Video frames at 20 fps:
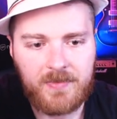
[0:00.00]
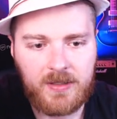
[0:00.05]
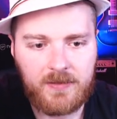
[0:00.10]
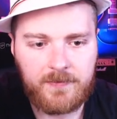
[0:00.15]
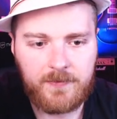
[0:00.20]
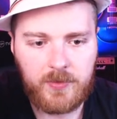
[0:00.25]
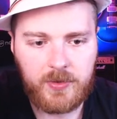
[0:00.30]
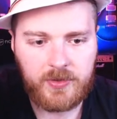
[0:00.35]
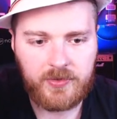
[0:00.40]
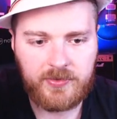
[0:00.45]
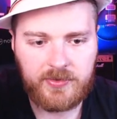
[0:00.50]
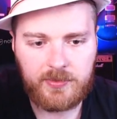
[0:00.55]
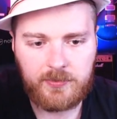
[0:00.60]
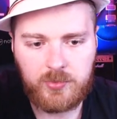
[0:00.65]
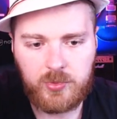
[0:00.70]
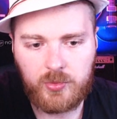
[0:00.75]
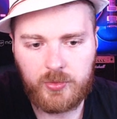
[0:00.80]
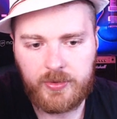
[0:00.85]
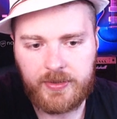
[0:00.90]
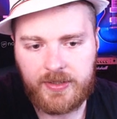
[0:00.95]
For
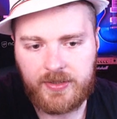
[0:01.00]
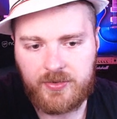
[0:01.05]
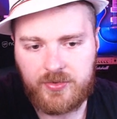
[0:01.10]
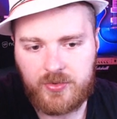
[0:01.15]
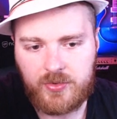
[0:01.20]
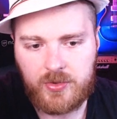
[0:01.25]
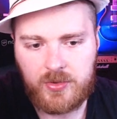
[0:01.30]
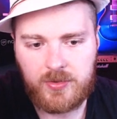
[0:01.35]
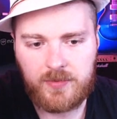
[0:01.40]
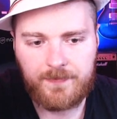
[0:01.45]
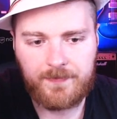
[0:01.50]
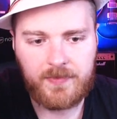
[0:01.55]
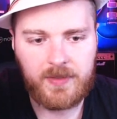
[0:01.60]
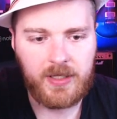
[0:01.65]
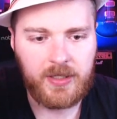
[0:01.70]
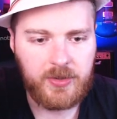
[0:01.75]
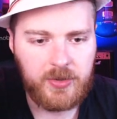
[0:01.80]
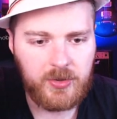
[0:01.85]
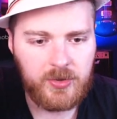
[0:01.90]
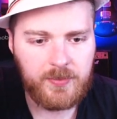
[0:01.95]
example, you can draw
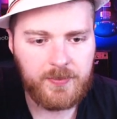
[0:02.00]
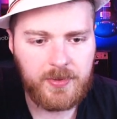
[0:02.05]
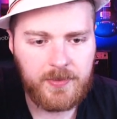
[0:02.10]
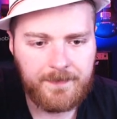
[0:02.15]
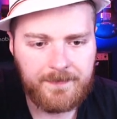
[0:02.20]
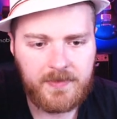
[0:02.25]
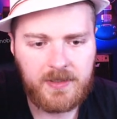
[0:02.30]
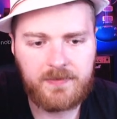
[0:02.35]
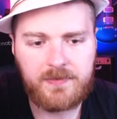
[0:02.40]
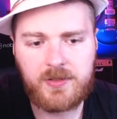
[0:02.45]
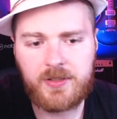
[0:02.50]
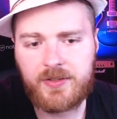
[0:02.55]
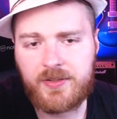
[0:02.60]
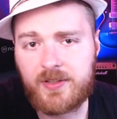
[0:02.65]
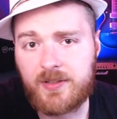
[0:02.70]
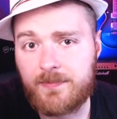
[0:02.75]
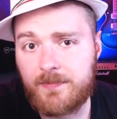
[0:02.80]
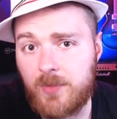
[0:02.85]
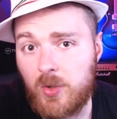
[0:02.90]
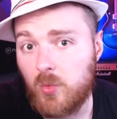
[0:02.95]
a cube,
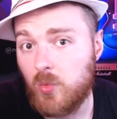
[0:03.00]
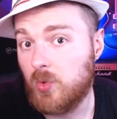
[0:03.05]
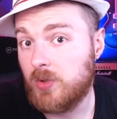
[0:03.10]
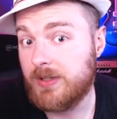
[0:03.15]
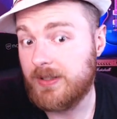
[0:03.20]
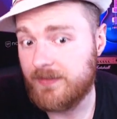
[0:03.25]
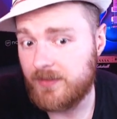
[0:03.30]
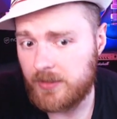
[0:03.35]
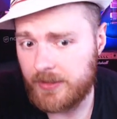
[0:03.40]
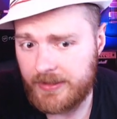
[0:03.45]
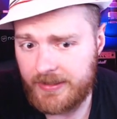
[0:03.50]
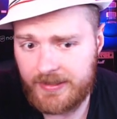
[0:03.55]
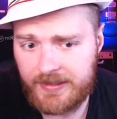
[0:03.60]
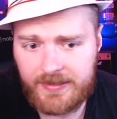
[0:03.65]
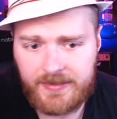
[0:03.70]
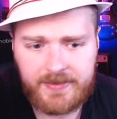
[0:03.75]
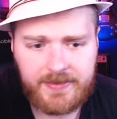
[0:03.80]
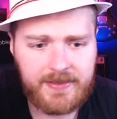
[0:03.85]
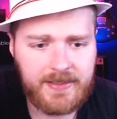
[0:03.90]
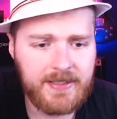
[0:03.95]
frustum, whatever it
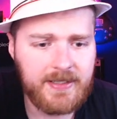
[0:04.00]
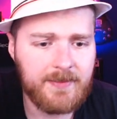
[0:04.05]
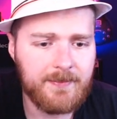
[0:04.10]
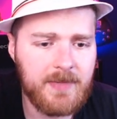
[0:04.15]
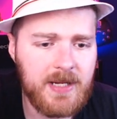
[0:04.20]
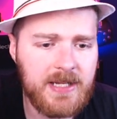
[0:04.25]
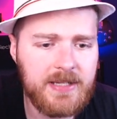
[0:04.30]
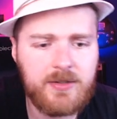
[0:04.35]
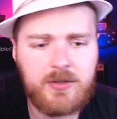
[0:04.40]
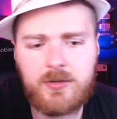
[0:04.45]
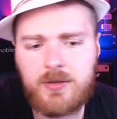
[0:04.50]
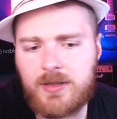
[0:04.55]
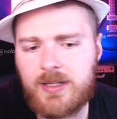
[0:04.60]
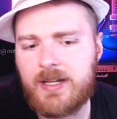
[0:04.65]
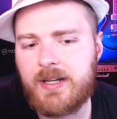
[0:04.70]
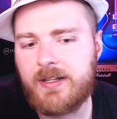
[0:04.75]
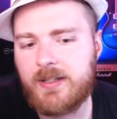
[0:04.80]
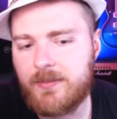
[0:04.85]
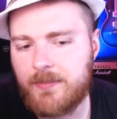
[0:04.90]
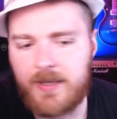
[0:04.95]
is, um, icon,
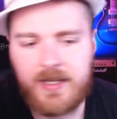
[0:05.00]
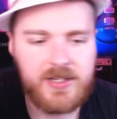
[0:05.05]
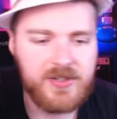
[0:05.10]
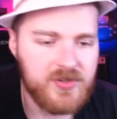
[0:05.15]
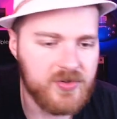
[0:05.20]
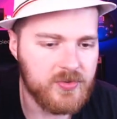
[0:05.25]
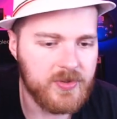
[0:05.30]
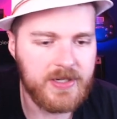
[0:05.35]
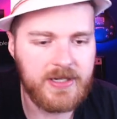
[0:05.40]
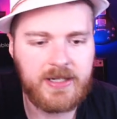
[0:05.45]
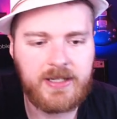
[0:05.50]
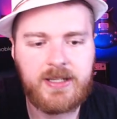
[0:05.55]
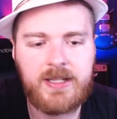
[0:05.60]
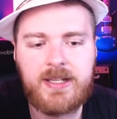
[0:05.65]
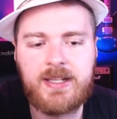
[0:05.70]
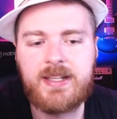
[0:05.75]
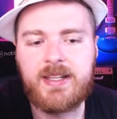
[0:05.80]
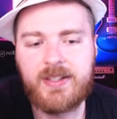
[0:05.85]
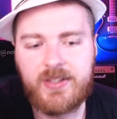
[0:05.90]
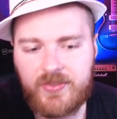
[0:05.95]
line, mesh, ray,
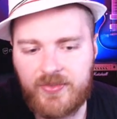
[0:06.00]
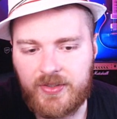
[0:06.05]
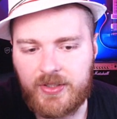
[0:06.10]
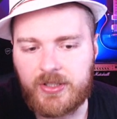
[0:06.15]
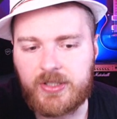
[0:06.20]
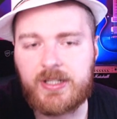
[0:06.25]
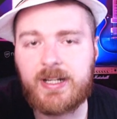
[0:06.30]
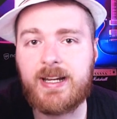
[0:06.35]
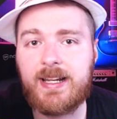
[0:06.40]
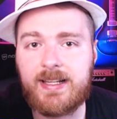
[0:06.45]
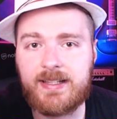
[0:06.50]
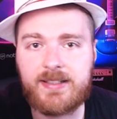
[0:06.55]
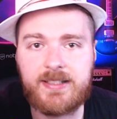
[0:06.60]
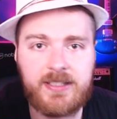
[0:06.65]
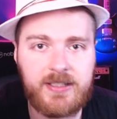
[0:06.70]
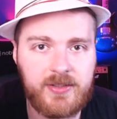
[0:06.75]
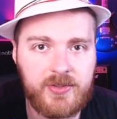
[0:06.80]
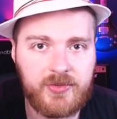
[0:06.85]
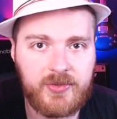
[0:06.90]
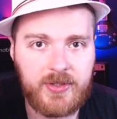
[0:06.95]
sphere, and
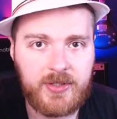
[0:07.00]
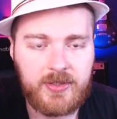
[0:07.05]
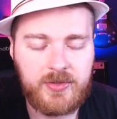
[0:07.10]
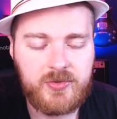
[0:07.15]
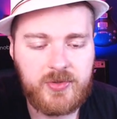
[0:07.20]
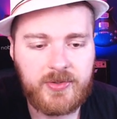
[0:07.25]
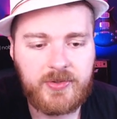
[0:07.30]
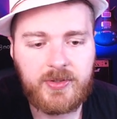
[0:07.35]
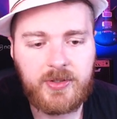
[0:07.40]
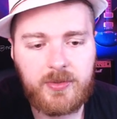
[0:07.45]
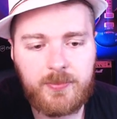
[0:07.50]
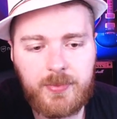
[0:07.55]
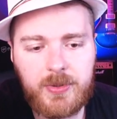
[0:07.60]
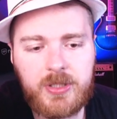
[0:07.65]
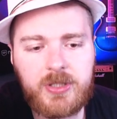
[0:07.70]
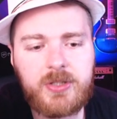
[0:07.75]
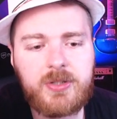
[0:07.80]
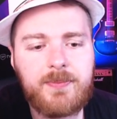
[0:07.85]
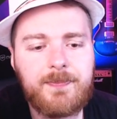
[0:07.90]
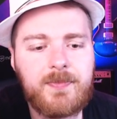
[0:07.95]
here's the interesting
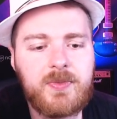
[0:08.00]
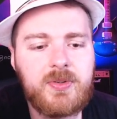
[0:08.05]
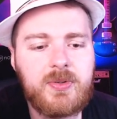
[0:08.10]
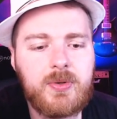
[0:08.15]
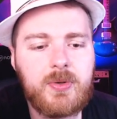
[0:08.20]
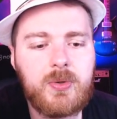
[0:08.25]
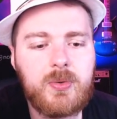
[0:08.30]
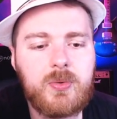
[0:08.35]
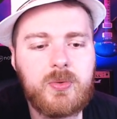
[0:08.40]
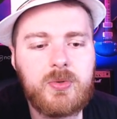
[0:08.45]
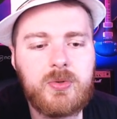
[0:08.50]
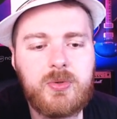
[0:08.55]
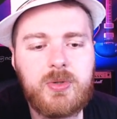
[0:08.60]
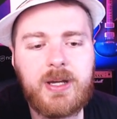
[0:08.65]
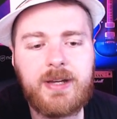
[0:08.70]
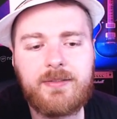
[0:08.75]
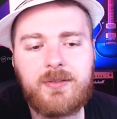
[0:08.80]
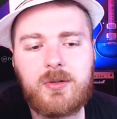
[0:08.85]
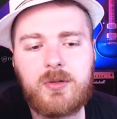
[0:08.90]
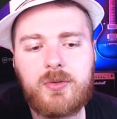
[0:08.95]
part. So you
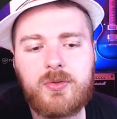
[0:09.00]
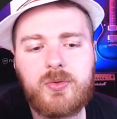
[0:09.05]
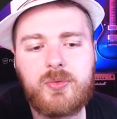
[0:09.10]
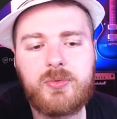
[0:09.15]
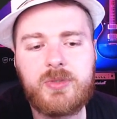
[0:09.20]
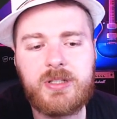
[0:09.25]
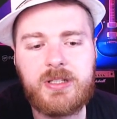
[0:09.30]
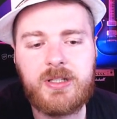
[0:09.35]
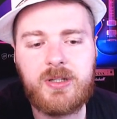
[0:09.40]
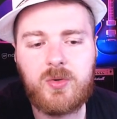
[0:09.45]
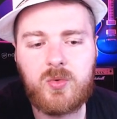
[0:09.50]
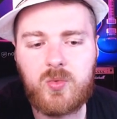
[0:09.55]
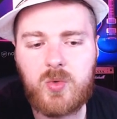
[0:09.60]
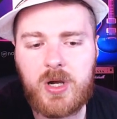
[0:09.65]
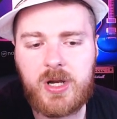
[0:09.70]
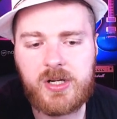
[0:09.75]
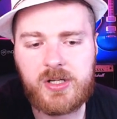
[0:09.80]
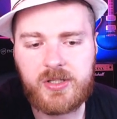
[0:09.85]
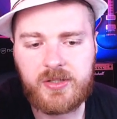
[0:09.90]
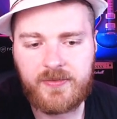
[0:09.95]
have also the
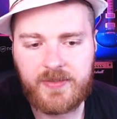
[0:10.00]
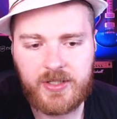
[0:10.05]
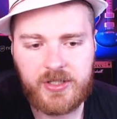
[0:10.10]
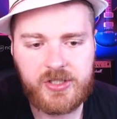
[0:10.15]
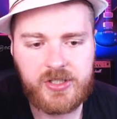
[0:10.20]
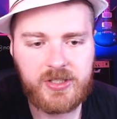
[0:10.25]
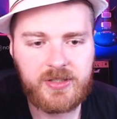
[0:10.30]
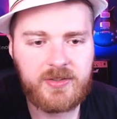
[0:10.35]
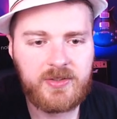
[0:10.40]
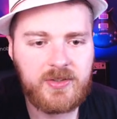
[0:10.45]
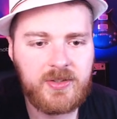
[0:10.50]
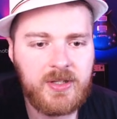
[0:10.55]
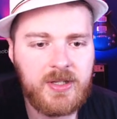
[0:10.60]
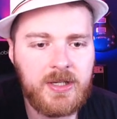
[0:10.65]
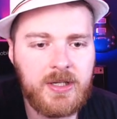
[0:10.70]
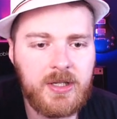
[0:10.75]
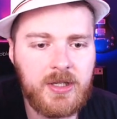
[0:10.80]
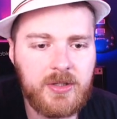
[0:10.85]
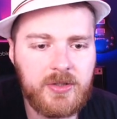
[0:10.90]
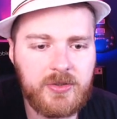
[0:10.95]
wired versions.
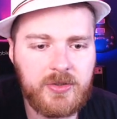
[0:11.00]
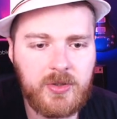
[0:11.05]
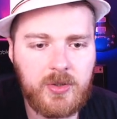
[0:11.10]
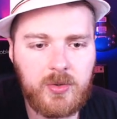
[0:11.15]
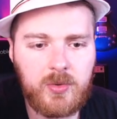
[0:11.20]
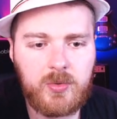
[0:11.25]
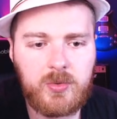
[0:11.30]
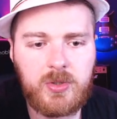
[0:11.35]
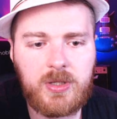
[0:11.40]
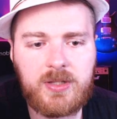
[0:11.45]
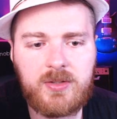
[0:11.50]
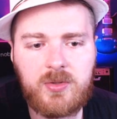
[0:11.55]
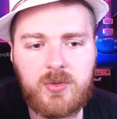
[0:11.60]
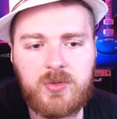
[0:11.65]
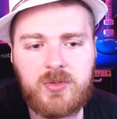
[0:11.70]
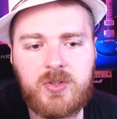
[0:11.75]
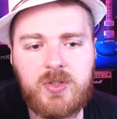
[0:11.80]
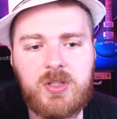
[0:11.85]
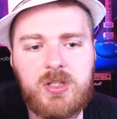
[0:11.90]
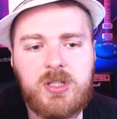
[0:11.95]
So as you
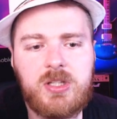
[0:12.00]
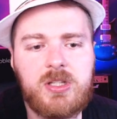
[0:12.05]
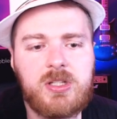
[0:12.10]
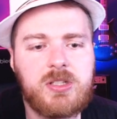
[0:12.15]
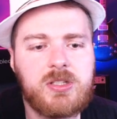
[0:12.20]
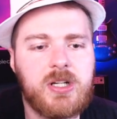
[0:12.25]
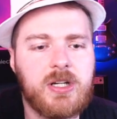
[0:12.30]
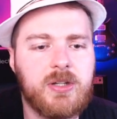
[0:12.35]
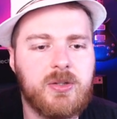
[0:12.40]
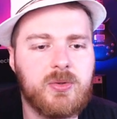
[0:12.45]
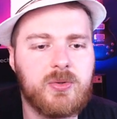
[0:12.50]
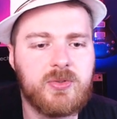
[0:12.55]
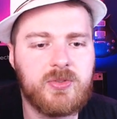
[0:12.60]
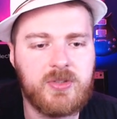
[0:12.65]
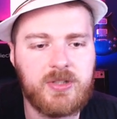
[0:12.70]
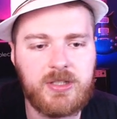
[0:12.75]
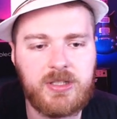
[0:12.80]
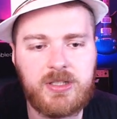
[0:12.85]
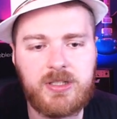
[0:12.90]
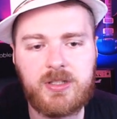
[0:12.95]
see here, I use
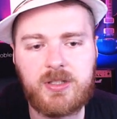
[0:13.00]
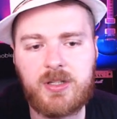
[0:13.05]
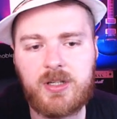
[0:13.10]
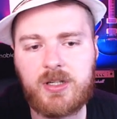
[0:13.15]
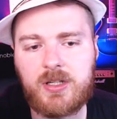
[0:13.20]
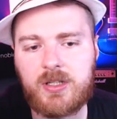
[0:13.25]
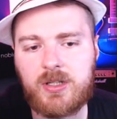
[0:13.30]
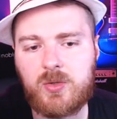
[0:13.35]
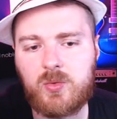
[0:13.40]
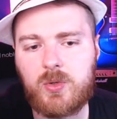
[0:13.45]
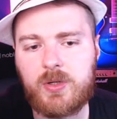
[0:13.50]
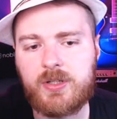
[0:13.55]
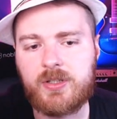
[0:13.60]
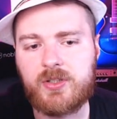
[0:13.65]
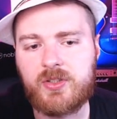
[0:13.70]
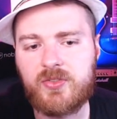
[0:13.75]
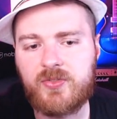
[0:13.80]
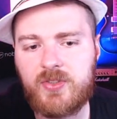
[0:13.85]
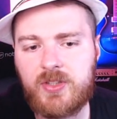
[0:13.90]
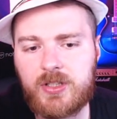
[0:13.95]
the uh,
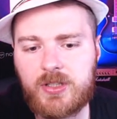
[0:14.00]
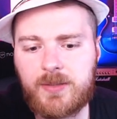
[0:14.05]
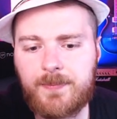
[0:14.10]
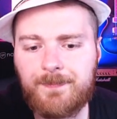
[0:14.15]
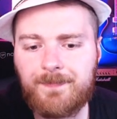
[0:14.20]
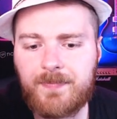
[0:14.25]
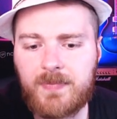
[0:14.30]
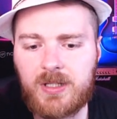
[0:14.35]
wire sphere.